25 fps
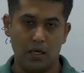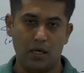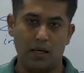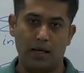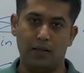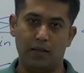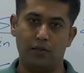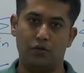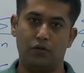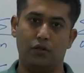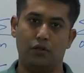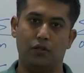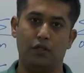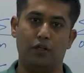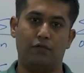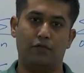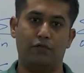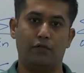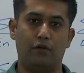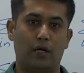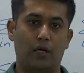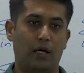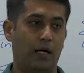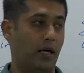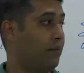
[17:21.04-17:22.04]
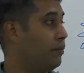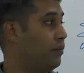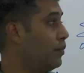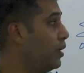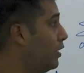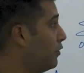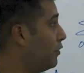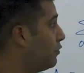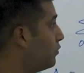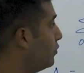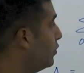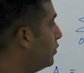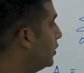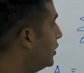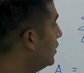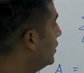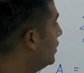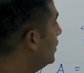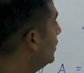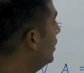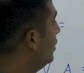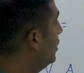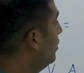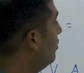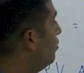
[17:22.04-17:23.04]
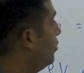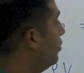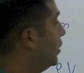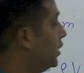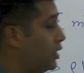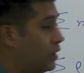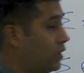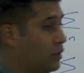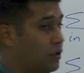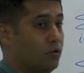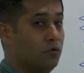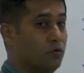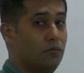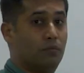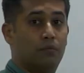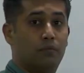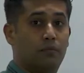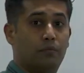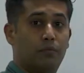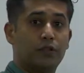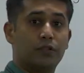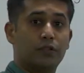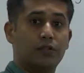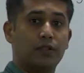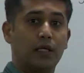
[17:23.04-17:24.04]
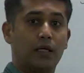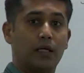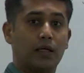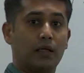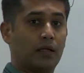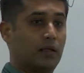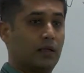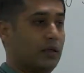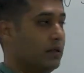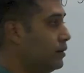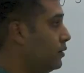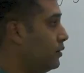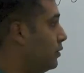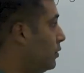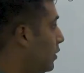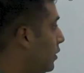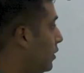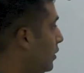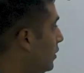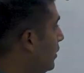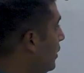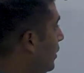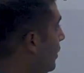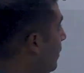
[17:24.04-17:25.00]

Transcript: and so therefore I am left with meter cube per second, right.